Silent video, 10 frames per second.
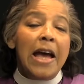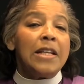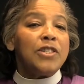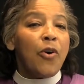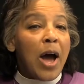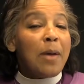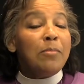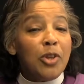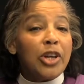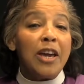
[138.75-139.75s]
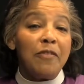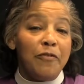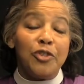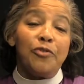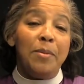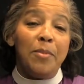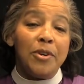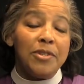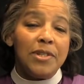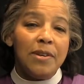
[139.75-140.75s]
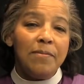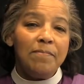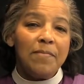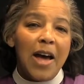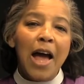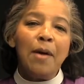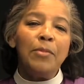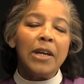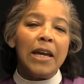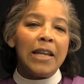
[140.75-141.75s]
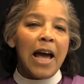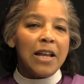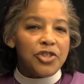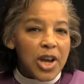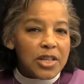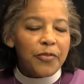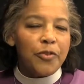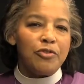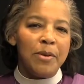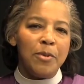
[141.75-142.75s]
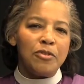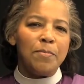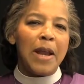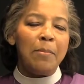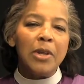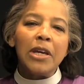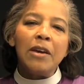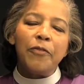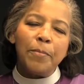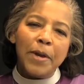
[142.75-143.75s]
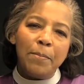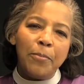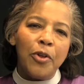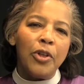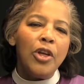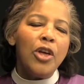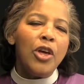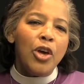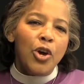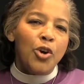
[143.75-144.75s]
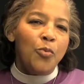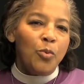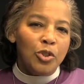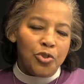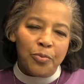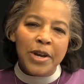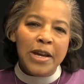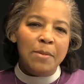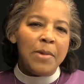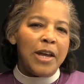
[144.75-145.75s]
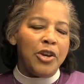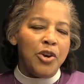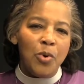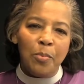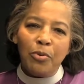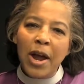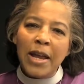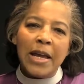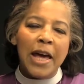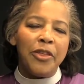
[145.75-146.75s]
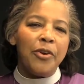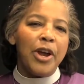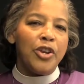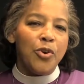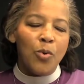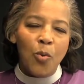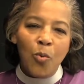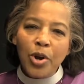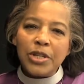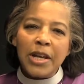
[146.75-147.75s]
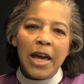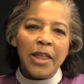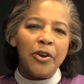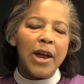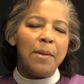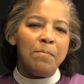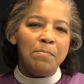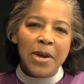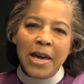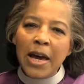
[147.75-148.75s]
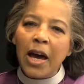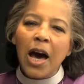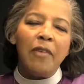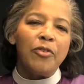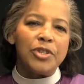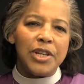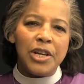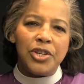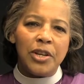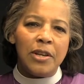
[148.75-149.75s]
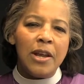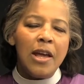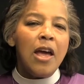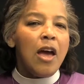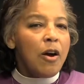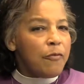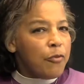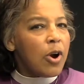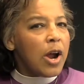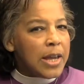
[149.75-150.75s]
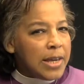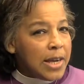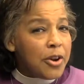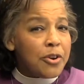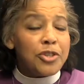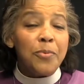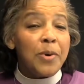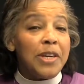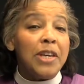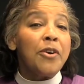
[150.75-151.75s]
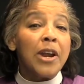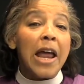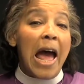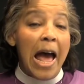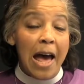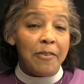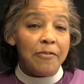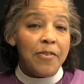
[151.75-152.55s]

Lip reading: And so I'm looking for dreamers. I'm looking not just for dreamers, but I'm looking for people who will dream and who will pray together and who will work together and be in conversation for a year to a year and a half